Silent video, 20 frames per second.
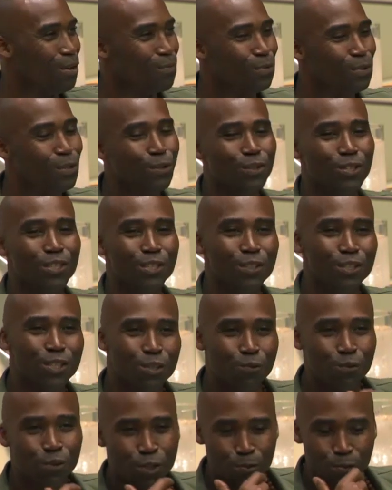So
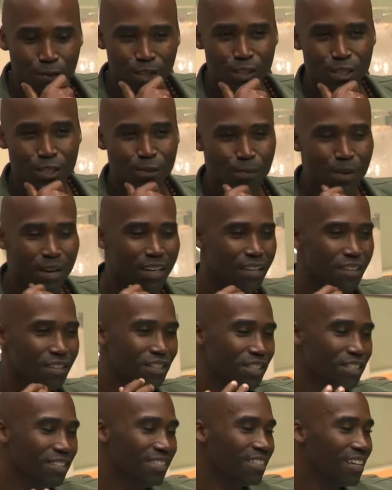she whispered into my ear,
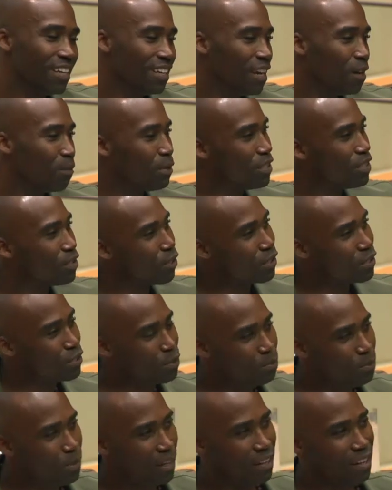and she said, I'm going to talk
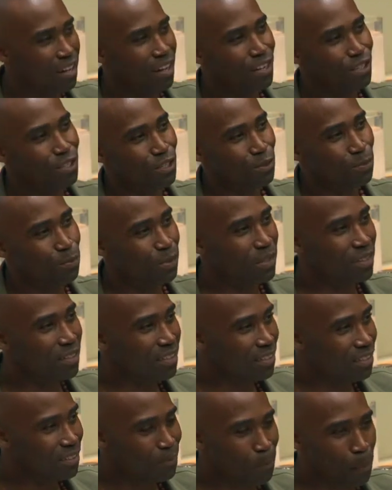to you about conscious
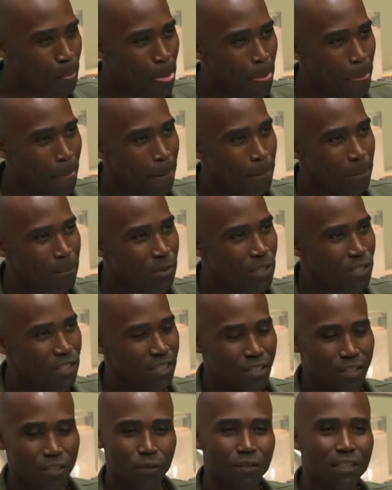breathing. She
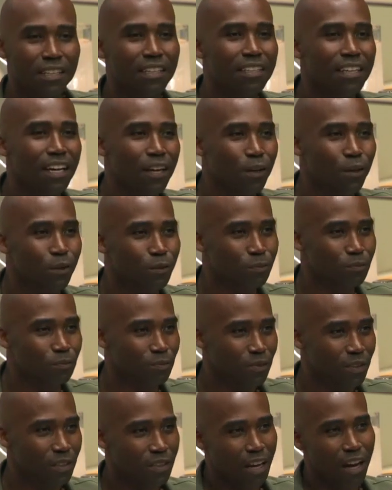says, on the inhale,
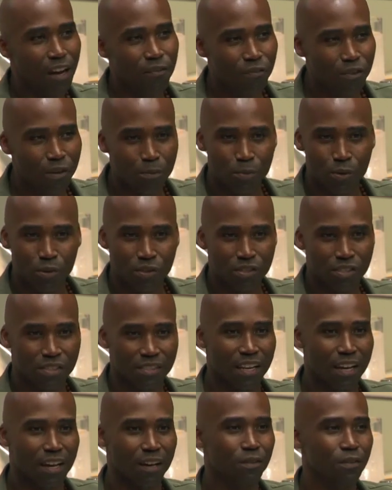the diaphragm pushes
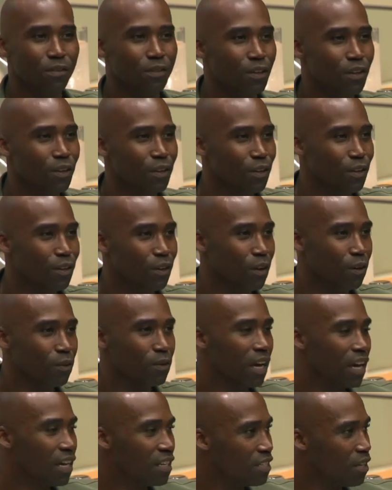down. On
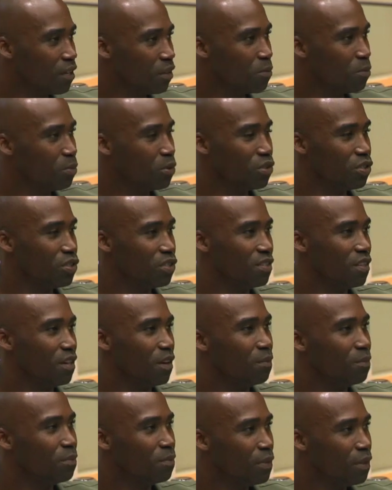the exhale, it pushes
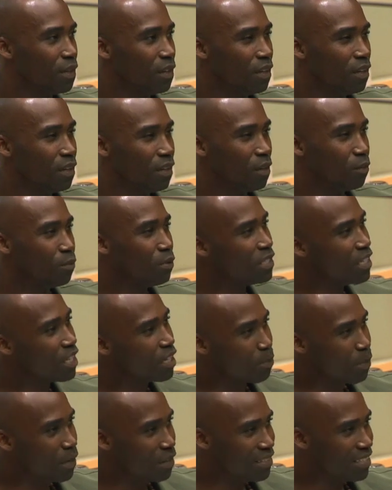up. And we
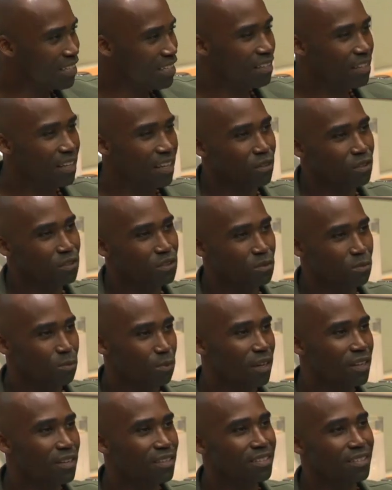take about 10,000
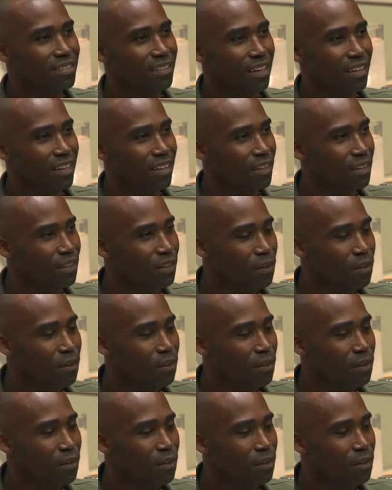breaths a day.